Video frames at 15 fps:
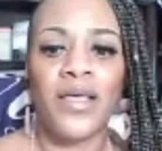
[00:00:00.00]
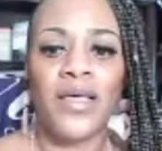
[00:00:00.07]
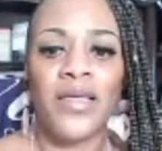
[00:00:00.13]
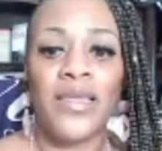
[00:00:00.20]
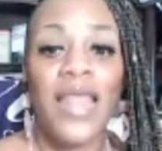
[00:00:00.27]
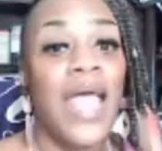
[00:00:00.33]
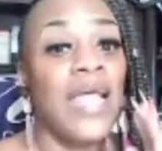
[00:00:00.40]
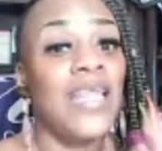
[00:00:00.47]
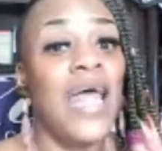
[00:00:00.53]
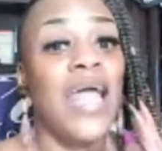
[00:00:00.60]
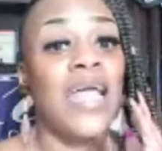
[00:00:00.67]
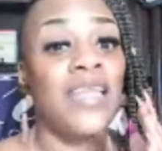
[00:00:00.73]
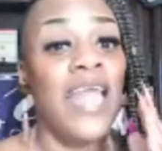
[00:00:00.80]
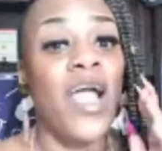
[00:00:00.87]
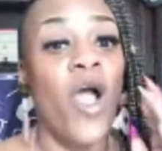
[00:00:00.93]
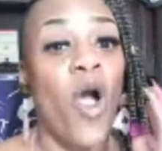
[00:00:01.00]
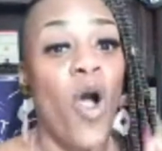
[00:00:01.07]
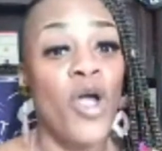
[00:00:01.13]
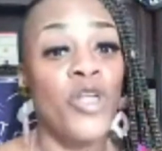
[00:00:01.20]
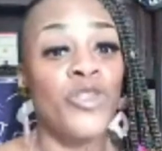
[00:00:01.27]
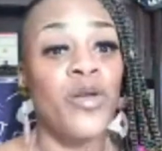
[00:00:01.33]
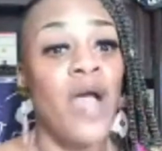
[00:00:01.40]
Like
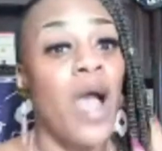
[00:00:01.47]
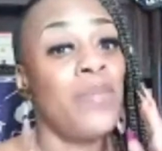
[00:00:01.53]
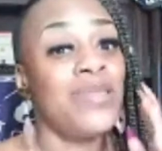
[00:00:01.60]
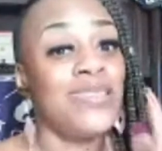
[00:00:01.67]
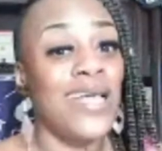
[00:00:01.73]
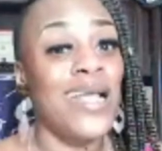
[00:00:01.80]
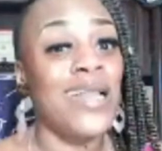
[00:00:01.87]
Audra, I'm gonna say